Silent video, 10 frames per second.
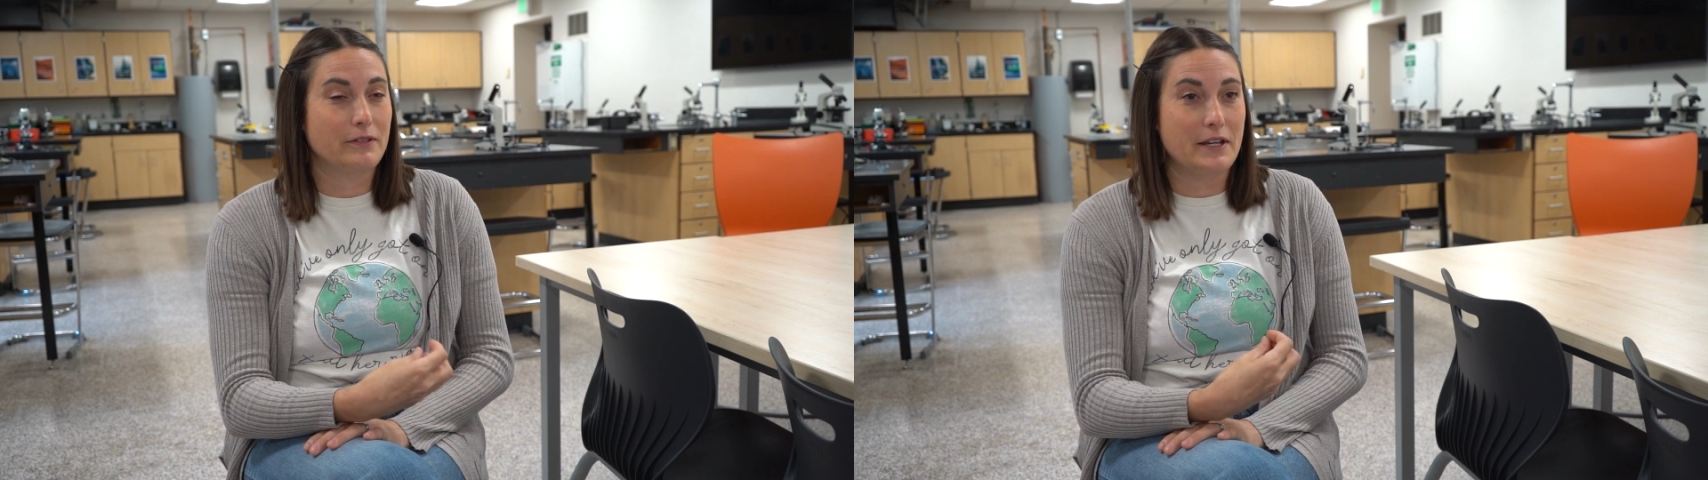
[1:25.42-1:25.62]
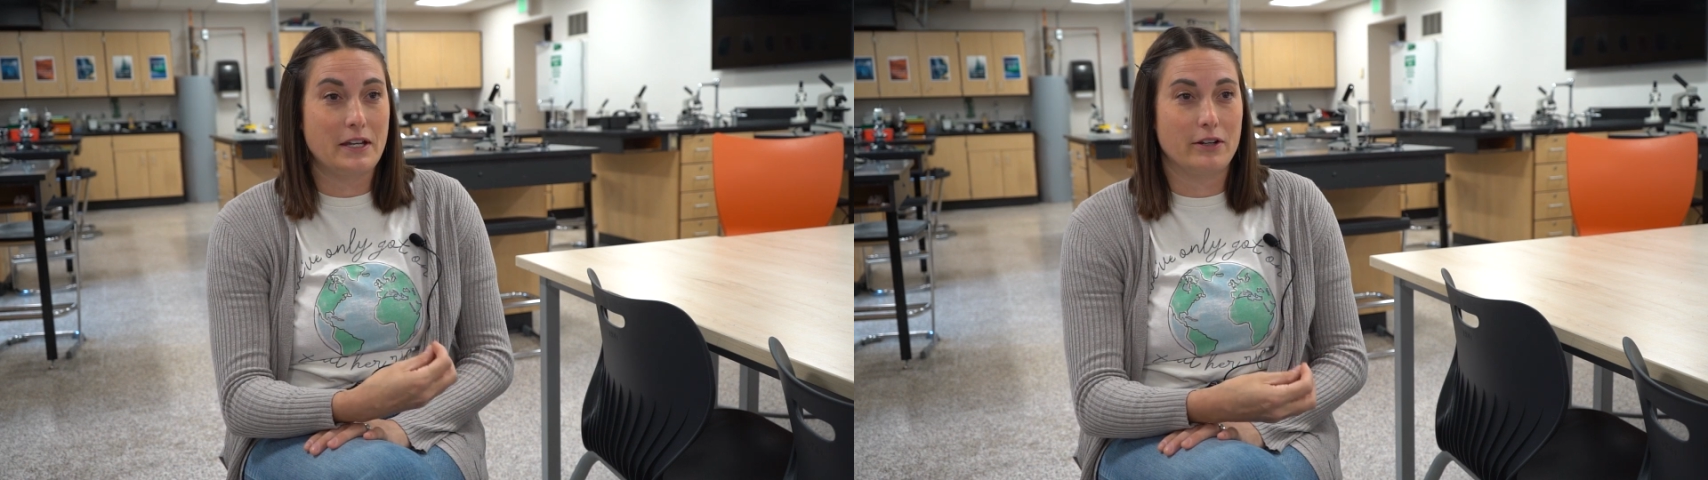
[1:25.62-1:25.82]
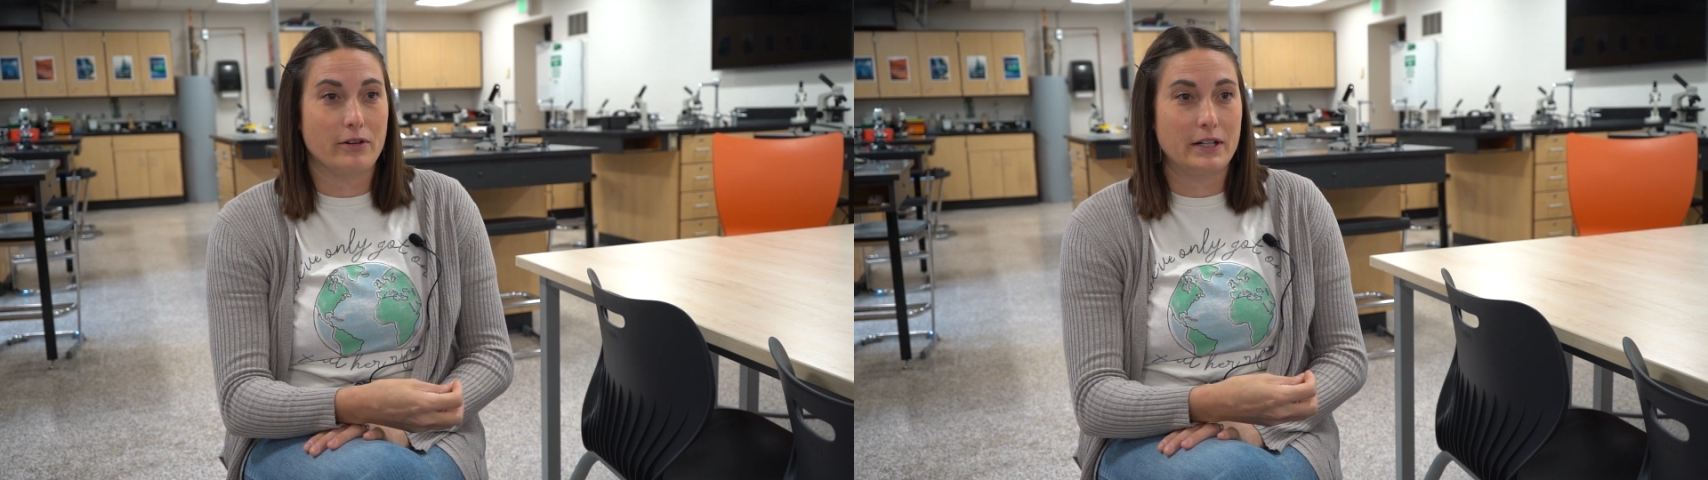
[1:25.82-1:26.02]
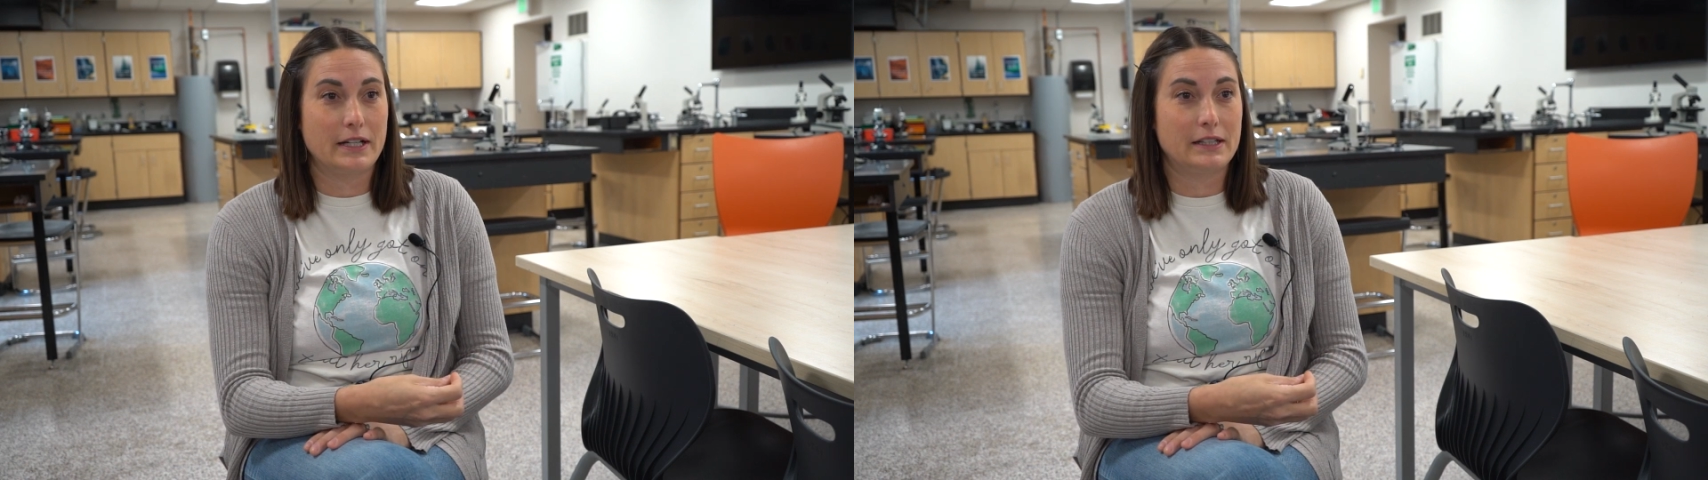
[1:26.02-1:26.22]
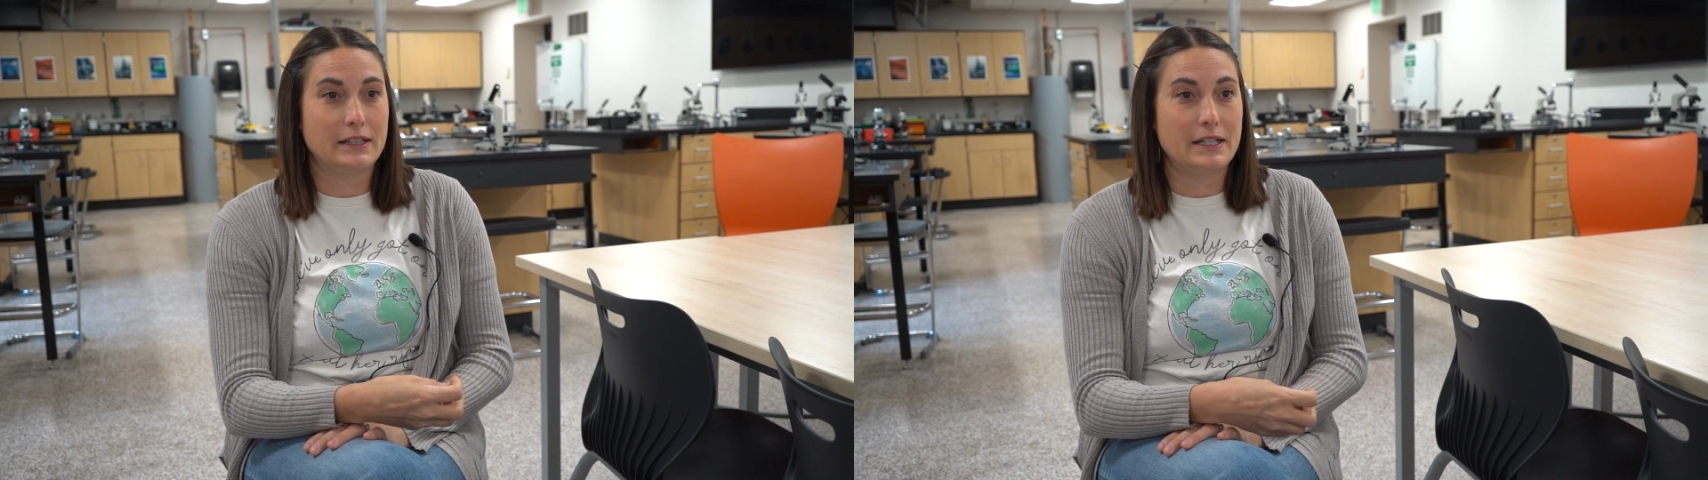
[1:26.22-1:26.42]
thinking
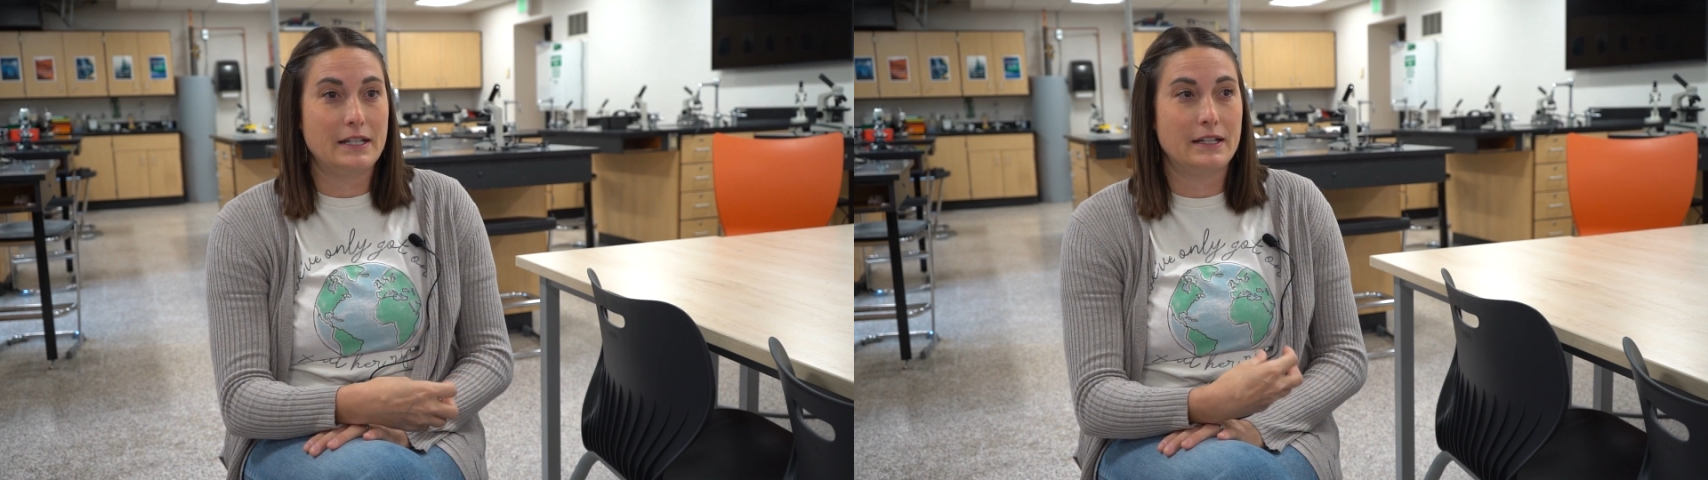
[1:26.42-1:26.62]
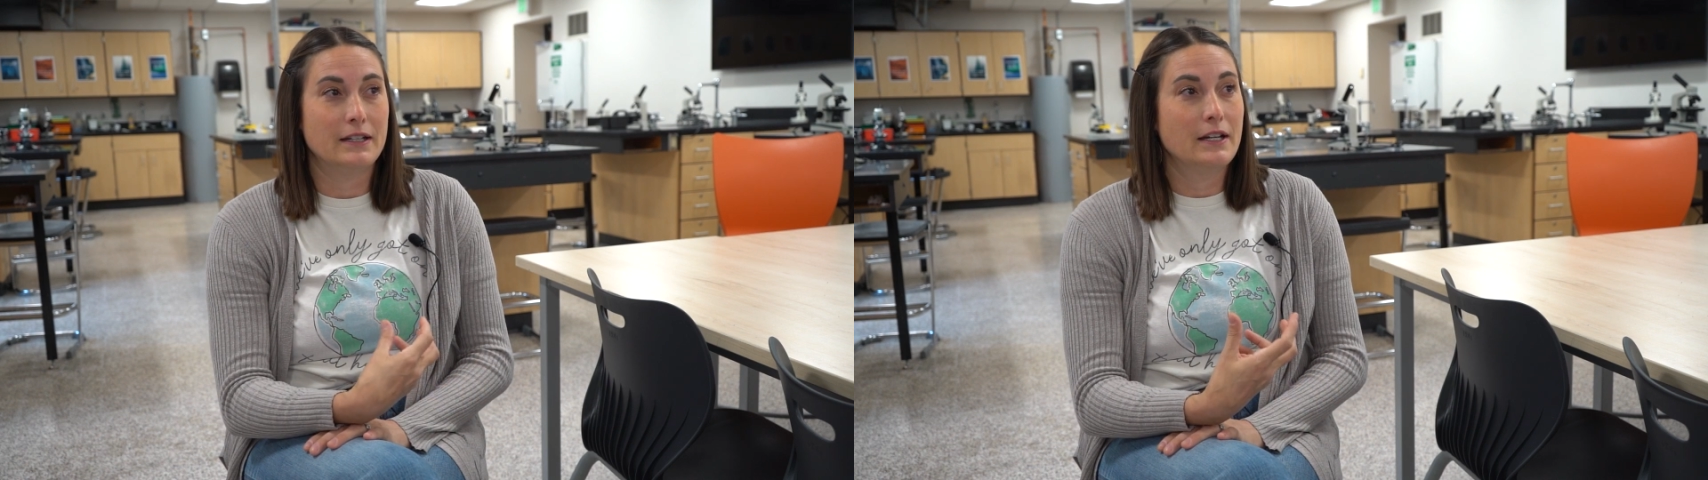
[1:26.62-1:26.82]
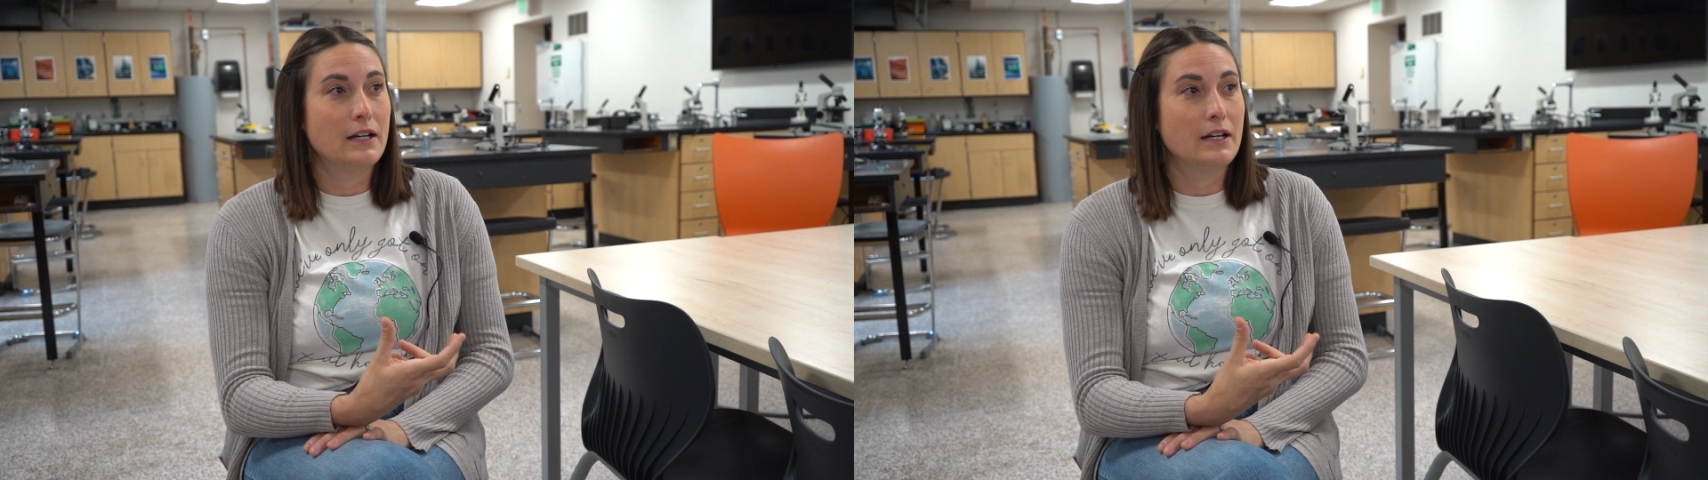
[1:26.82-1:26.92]
critically,